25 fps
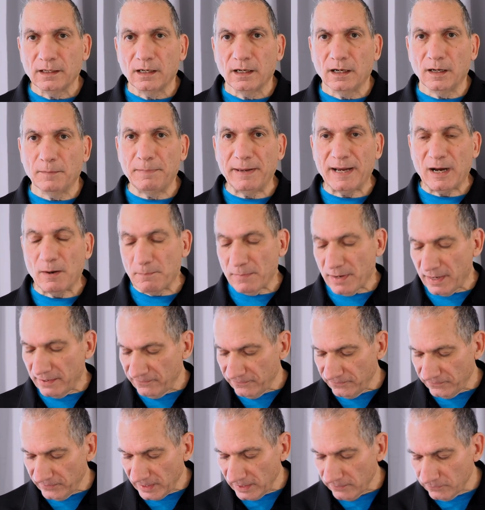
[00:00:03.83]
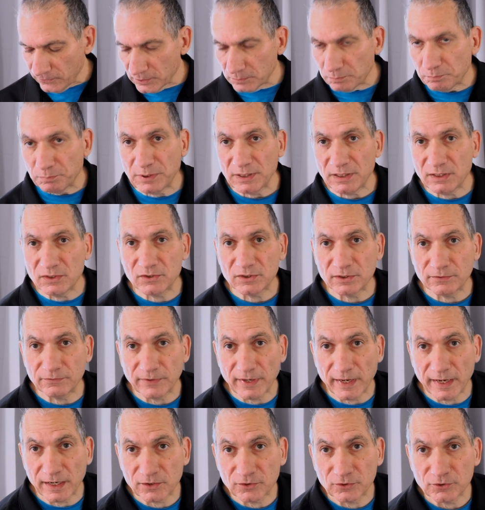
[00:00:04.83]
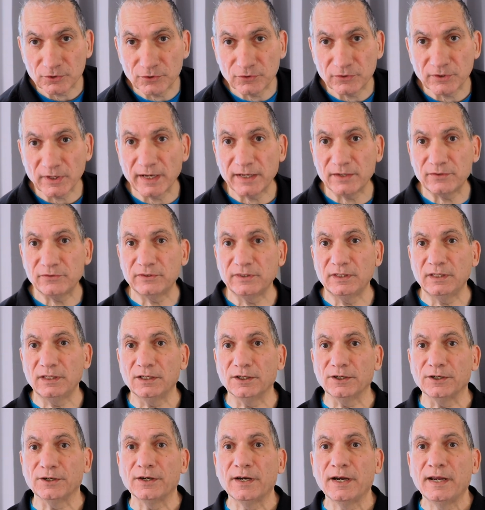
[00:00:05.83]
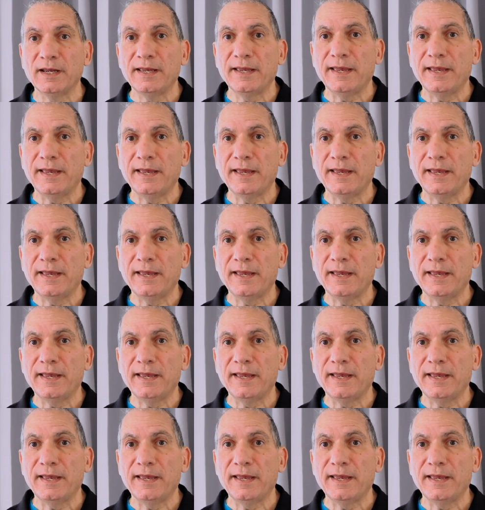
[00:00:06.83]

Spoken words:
about my favorite piece of exercise gear,